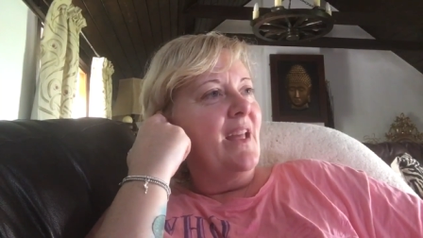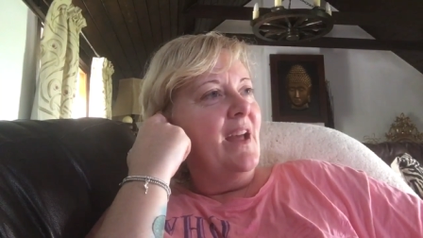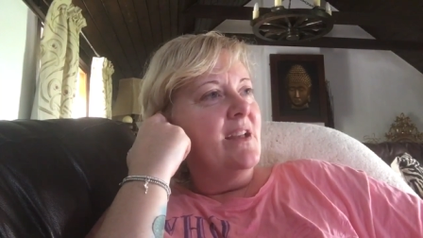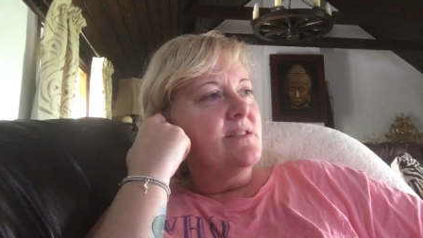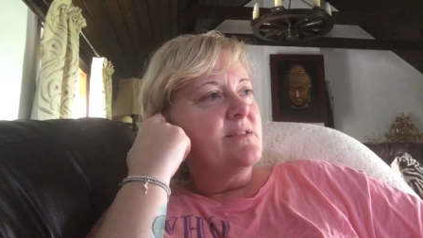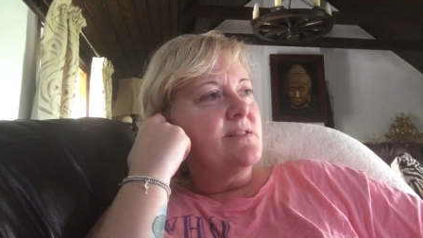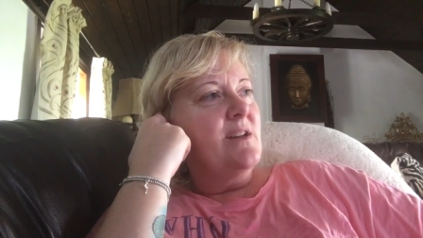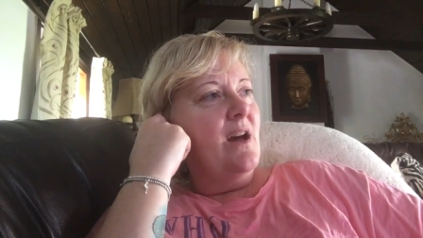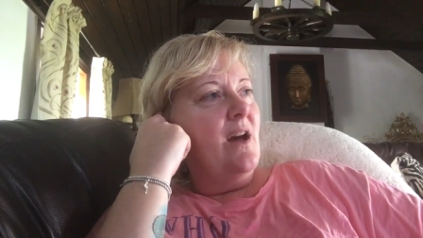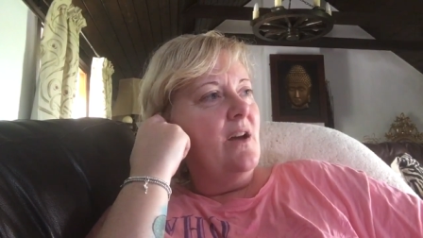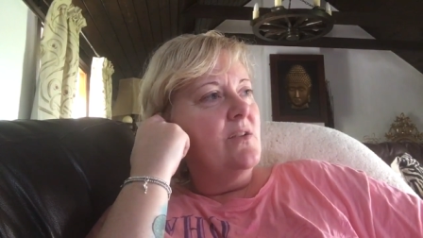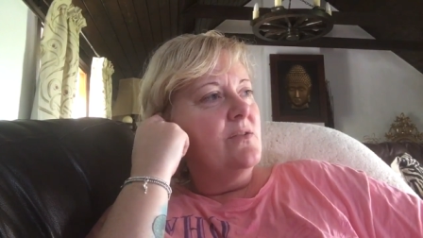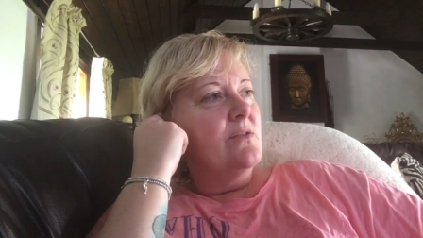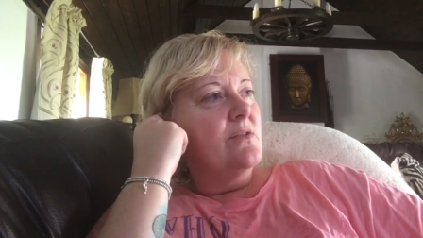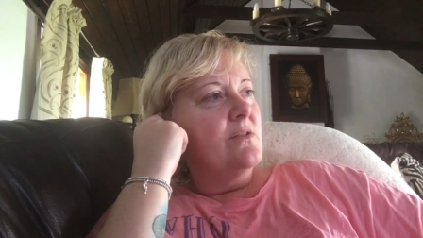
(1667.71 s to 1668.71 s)
And
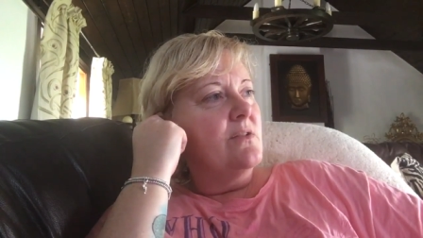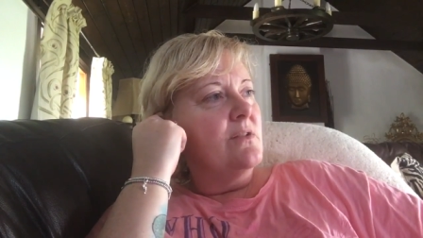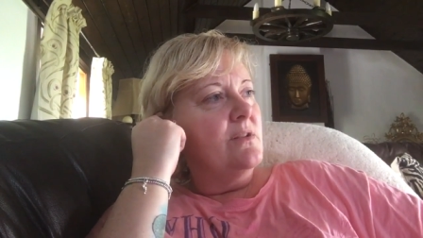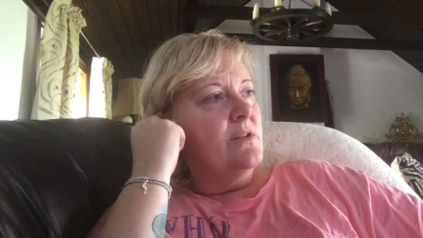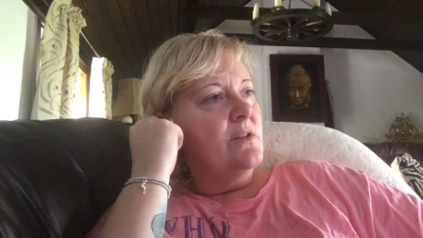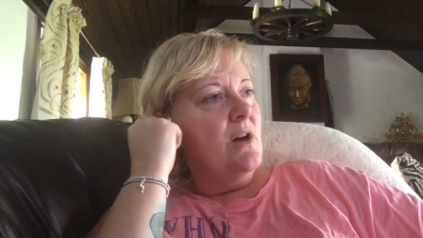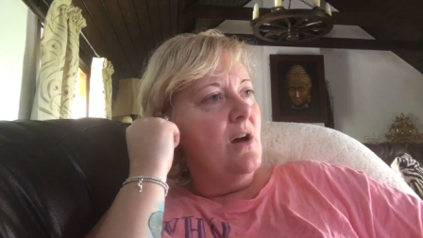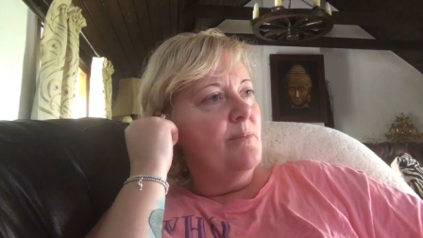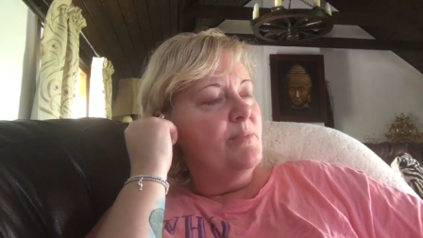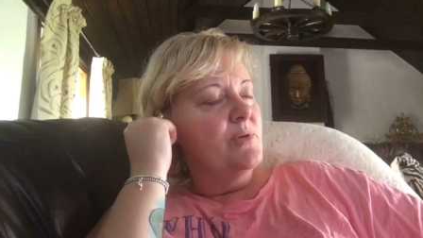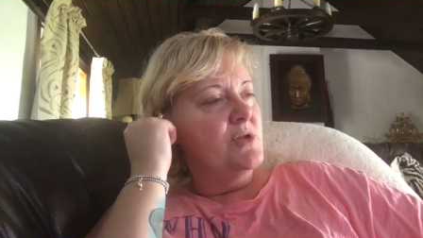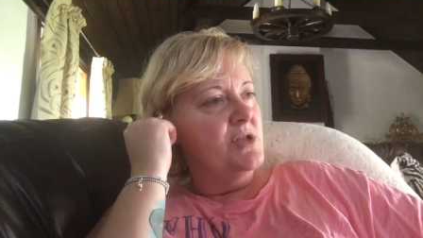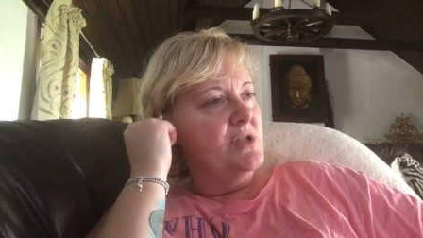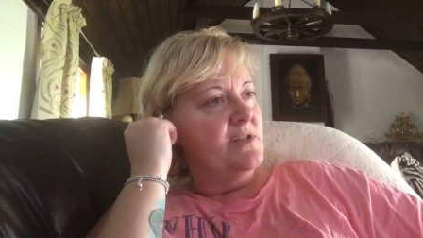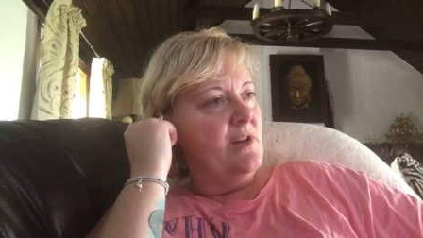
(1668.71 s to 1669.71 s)
so you can't
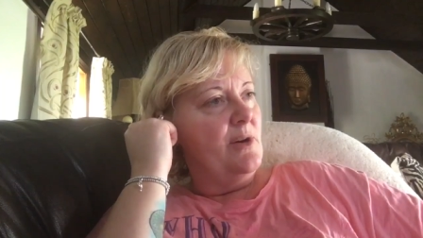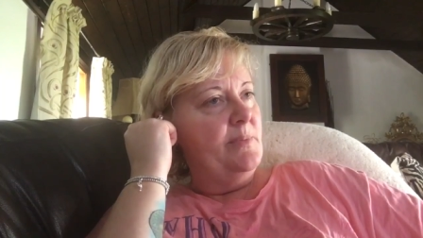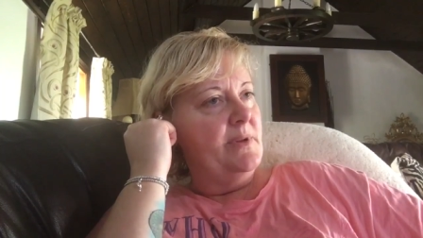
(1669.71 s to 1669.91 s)
push it though,